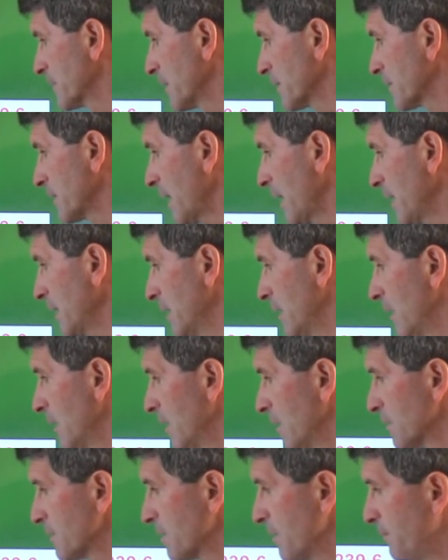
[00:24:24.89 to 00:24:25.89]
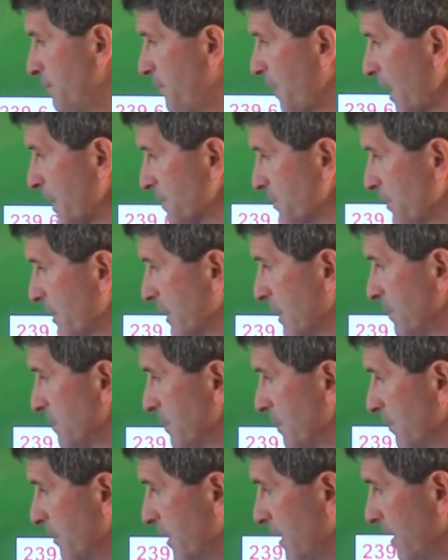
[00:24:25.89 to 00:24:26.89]
Okay? So the best we can
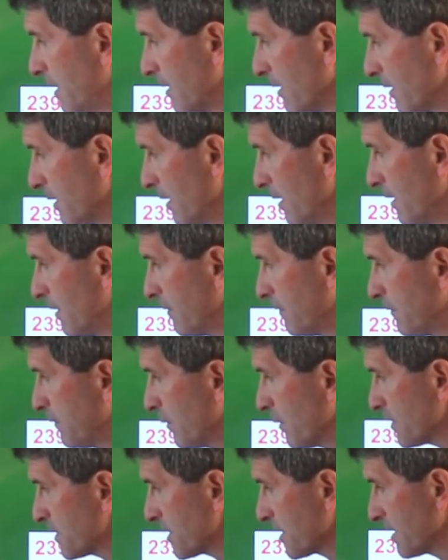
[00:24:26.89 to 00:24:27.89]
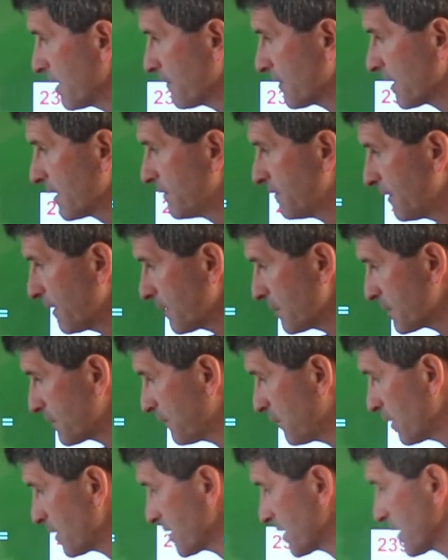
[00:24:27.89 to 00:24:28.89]
do here, 4 significant figures,
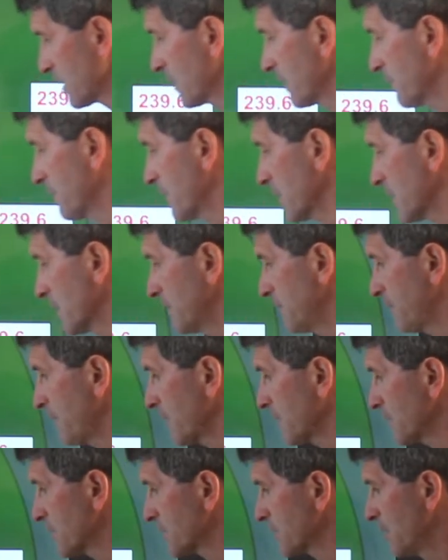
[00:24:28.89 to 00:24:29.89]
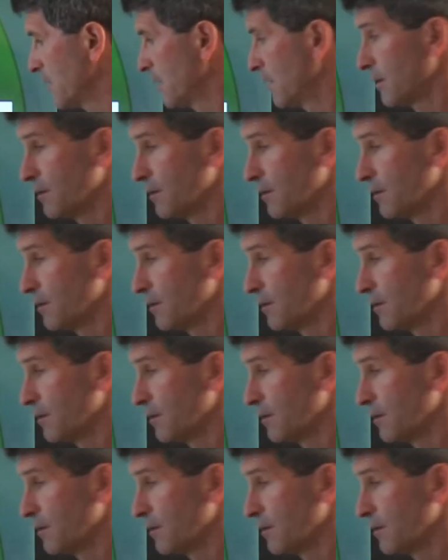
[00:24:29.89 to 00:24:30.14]
4 significant figures,